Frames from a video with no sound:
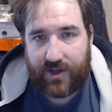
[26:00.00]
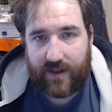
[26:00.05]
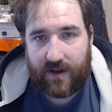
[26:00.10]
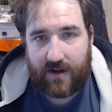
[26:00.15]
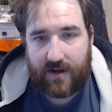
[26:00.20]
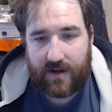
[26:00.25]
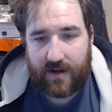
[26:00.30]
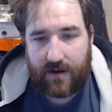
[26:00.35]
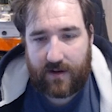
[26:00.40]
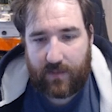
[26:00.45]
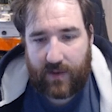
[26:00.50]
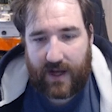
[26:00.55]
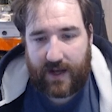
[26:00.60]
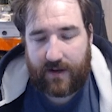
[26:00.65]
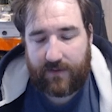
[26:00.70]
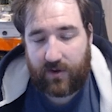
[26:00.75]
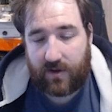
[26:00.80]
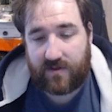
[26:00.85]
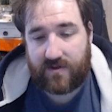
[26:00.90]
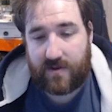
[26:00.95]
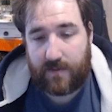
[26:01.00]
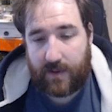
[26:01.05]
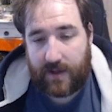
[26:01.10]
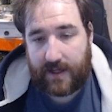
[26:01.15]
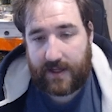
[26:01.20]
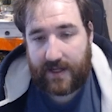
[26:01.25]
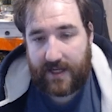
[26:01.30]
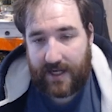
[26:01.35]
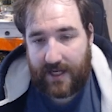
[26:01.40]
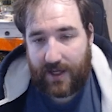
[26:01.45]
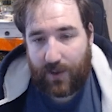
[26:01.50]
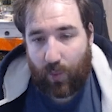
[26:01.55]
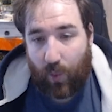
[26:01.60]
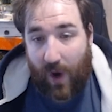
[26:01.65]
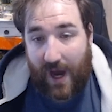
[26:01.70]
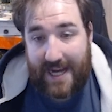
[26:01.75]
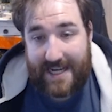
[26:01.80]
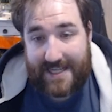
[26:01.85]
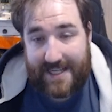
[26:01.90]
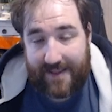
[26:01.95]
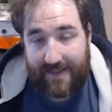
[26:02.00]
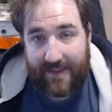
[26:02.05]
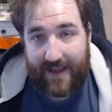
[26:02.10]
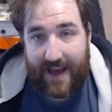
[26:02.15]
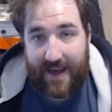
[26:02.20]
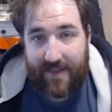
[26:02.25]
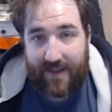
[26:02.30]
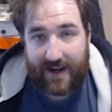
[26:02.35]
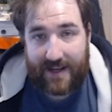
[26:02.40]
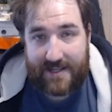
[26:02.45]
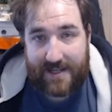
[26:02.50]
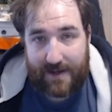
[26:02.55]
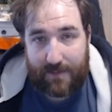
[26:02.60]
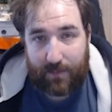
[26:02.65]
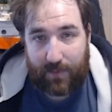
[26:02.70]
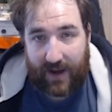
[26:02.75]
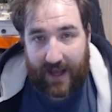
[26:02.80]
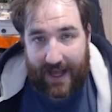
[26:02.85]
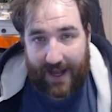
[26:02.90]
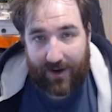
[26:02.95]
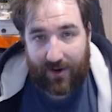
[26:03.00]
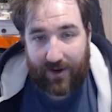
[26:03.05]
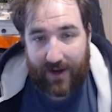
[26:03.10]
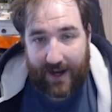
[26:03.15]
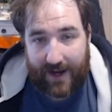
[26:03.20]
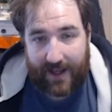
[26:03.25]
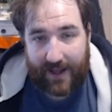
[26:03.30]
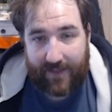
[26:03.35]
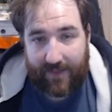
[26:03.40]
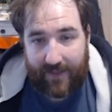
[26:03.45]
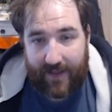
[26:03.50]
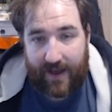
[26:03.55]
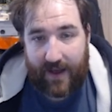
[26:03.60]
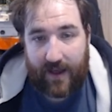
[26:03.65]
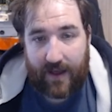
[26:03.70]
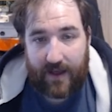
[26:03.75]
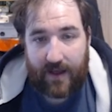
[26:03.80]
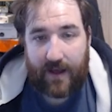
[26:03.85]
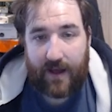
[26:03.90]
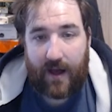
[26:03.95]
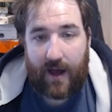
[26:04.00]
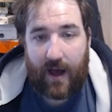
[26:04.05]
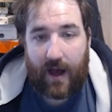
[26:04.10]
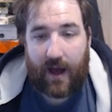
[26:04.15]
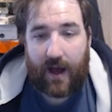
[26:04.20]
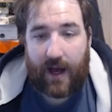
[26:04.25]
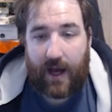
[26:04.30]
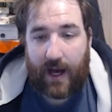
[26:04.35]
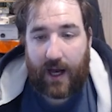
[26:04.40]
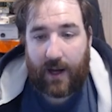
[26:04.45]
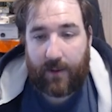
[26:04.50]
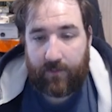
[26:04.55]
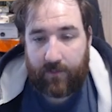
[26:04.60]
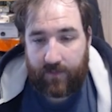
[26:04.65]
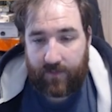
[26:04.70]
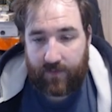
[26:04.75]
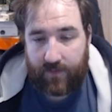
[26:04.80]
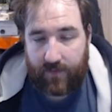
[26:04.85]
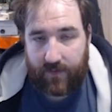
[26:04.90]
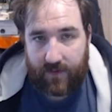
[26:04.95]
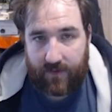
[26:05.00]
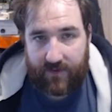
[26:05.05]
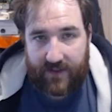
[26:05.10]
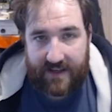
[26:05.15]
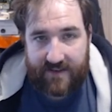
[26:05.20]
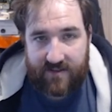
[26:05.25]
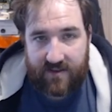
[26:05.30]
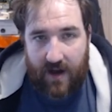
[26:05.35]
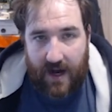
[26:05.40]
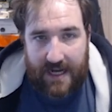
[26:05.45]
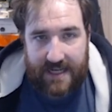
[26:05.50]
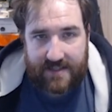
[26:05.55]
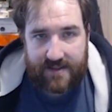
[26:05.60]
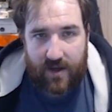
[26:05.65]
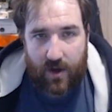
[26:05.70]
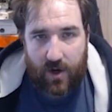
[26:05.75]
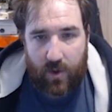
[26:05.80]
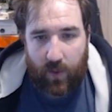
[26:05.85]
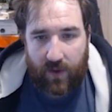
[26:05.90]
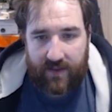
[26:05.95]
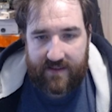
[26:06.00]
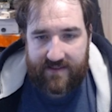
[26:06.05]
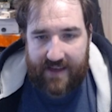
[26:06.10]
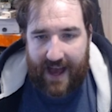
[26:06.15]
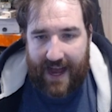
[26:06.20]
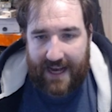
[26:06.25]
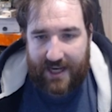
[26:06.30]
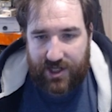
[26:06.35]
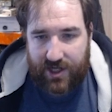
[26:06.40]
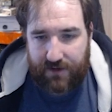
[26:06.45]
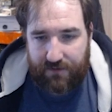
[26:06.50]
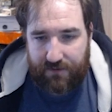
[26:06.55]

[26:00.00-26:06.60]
there. I've got some white in there that I didn't plan on getting in there. This guy is the only one that's actually